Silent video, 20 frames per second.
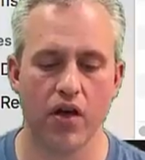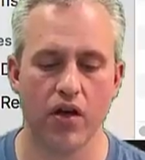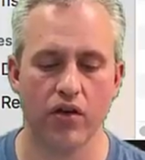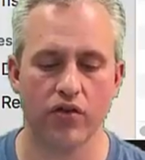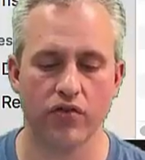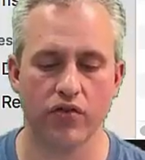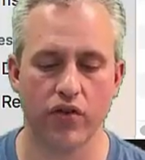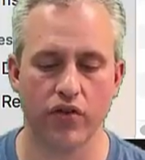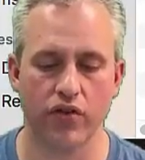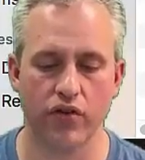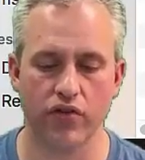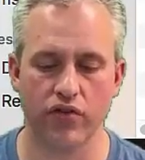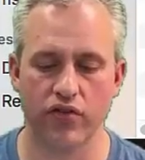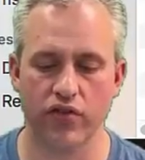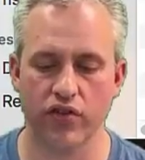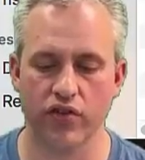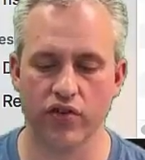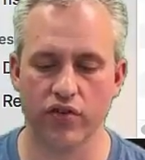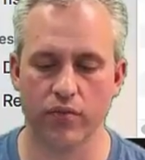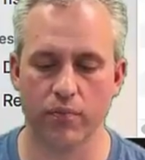So there's
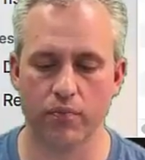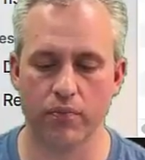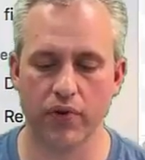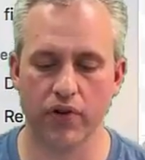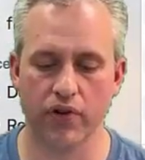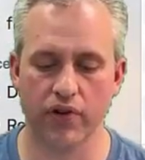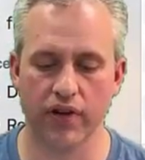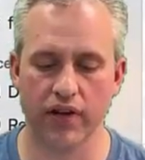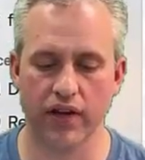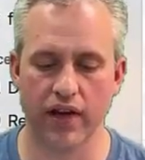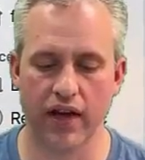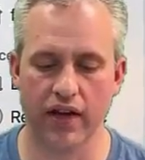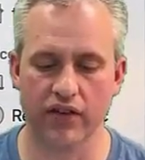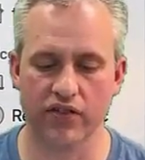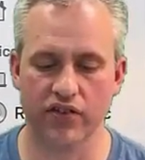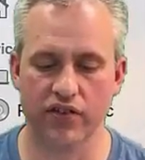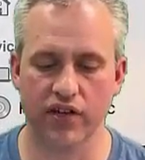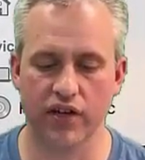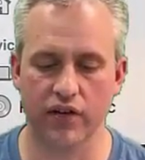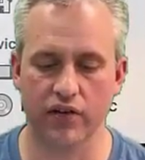this building
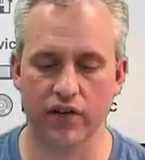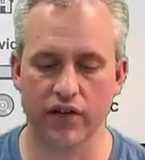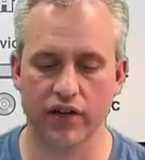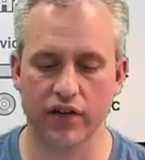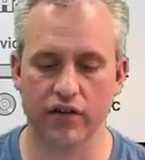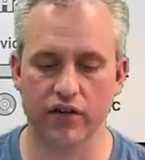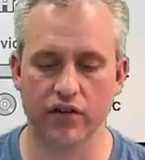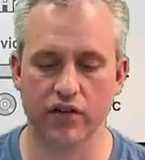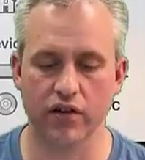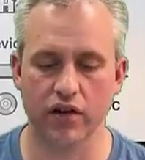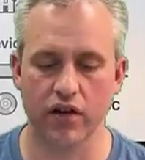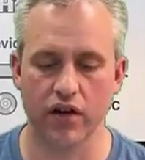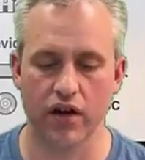exterior,